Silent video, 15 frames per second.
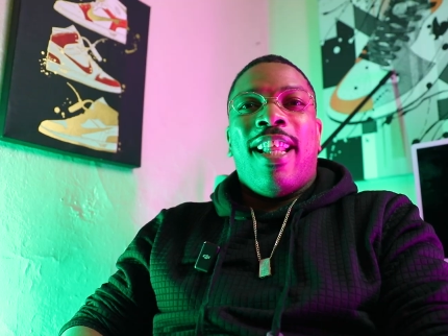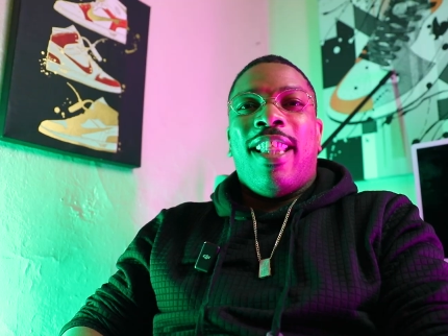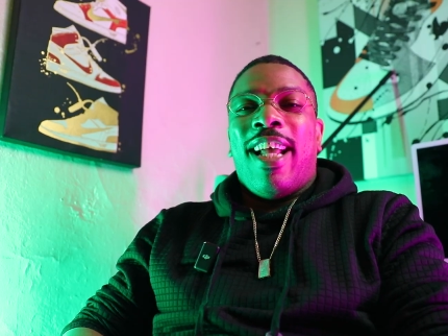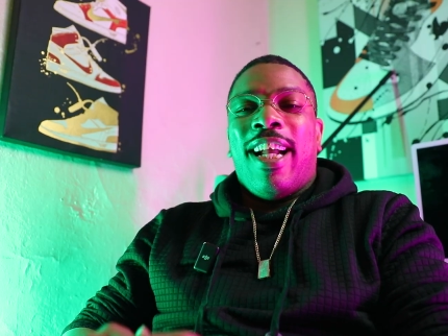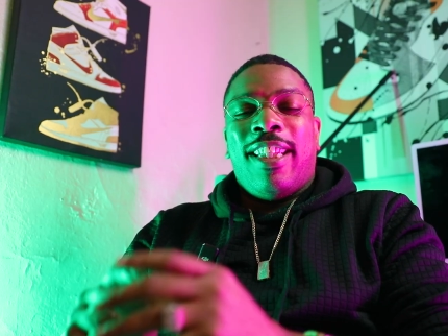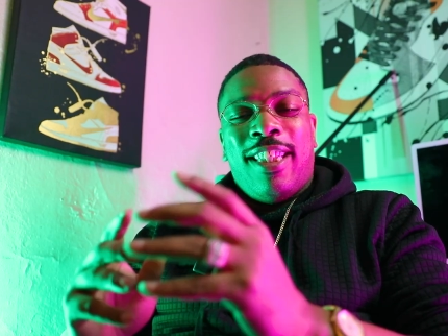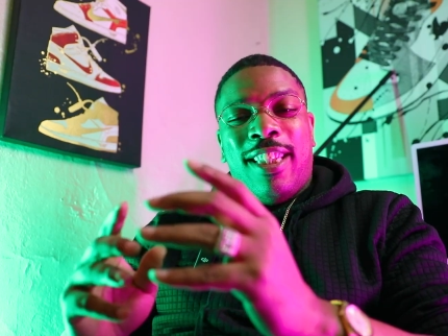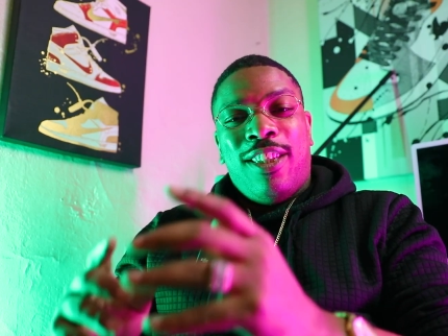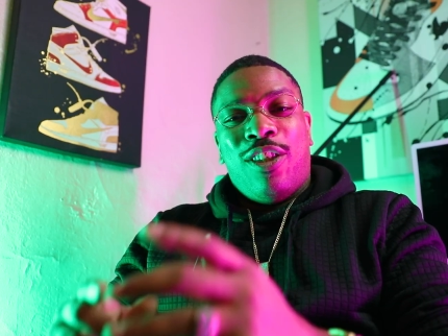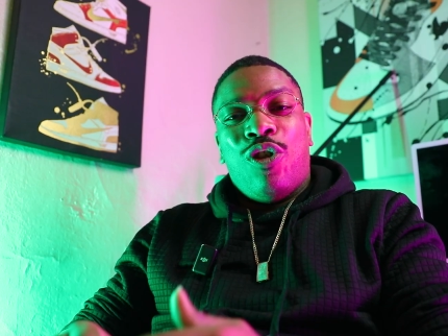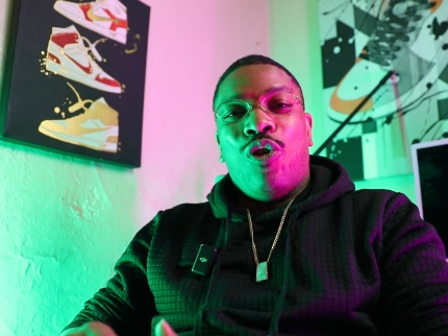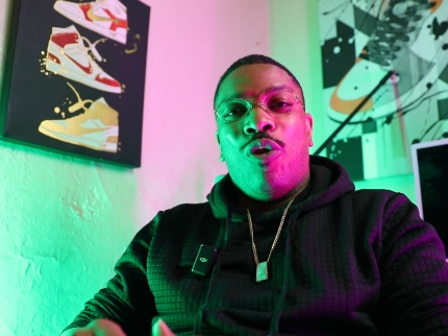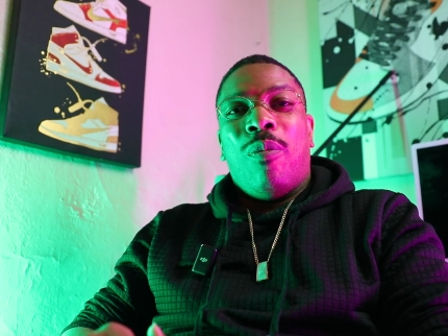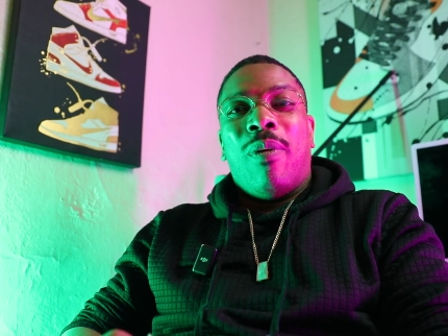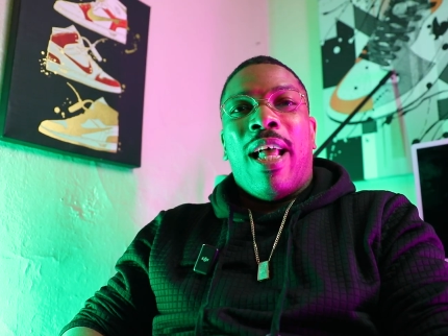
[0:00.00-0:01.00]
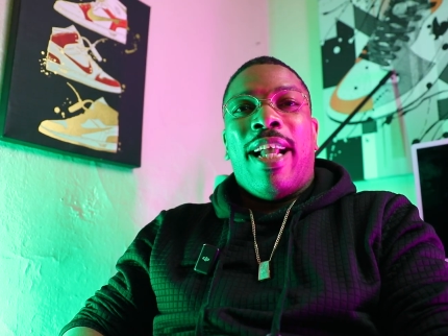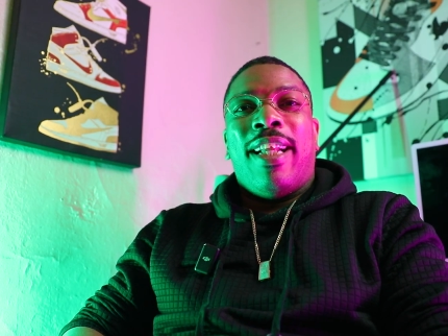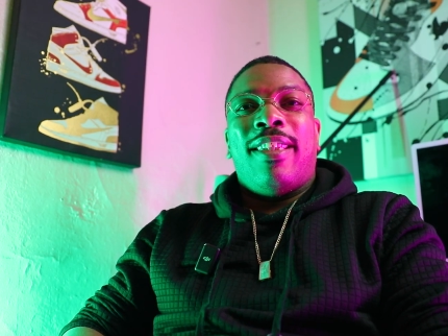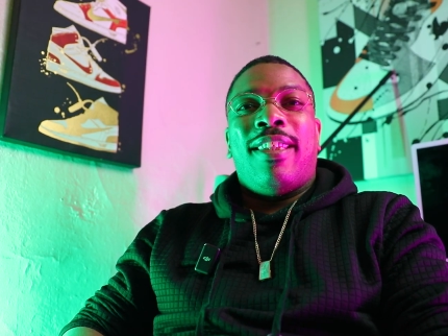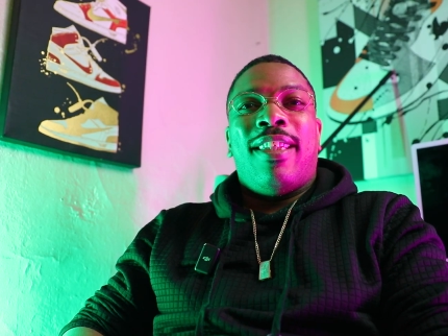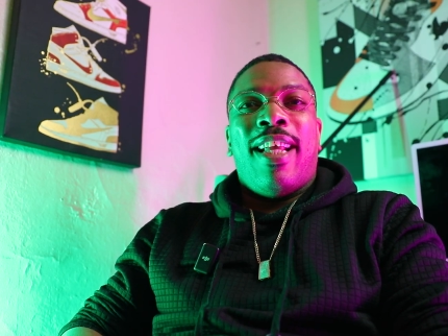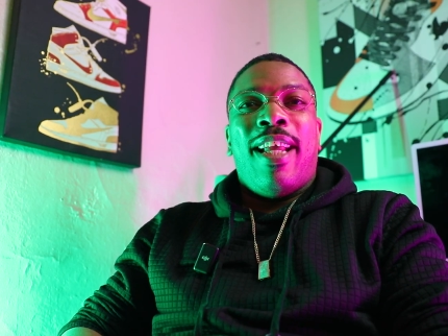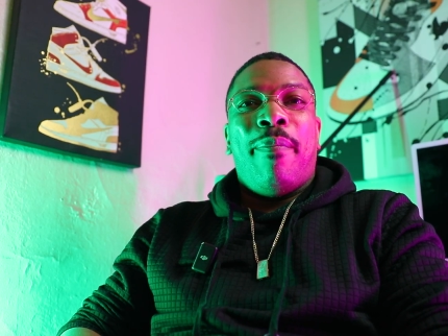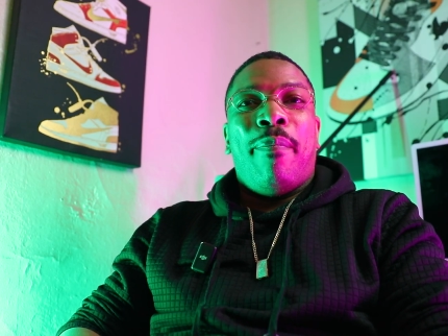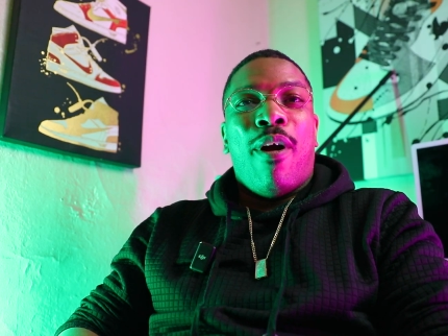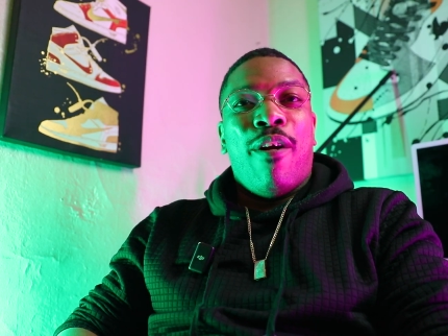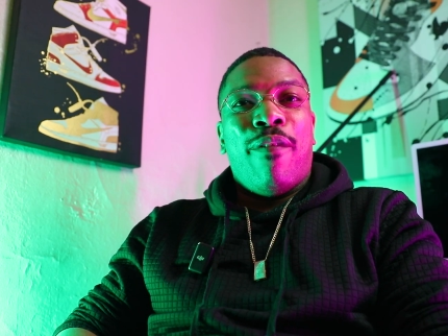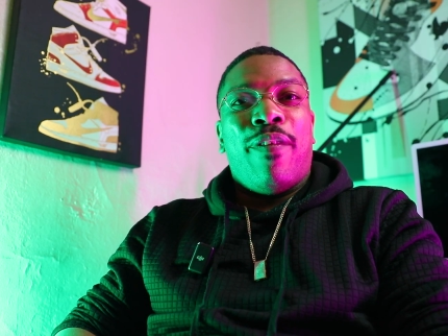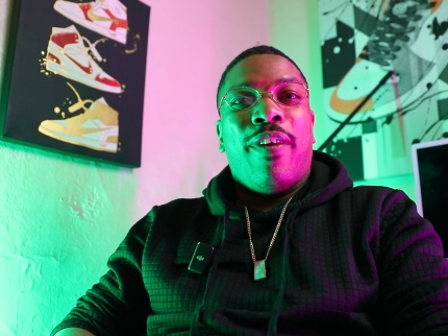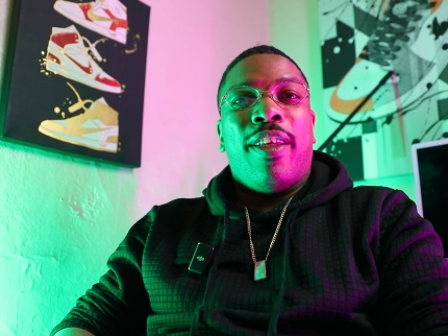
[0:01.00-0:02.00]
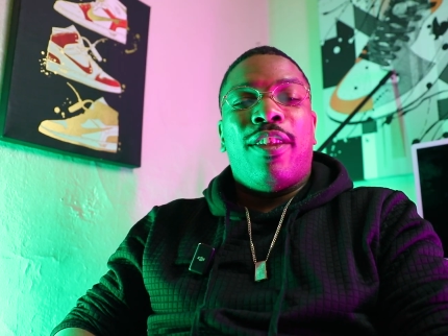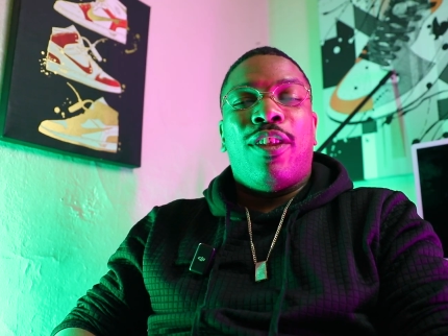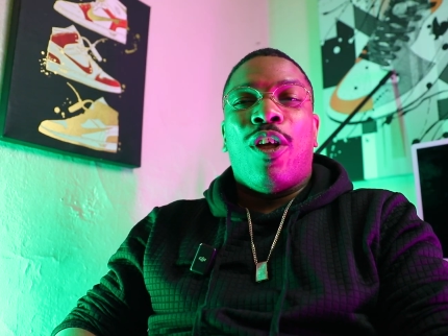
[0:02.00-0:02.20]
I like these tube lights. They perfect.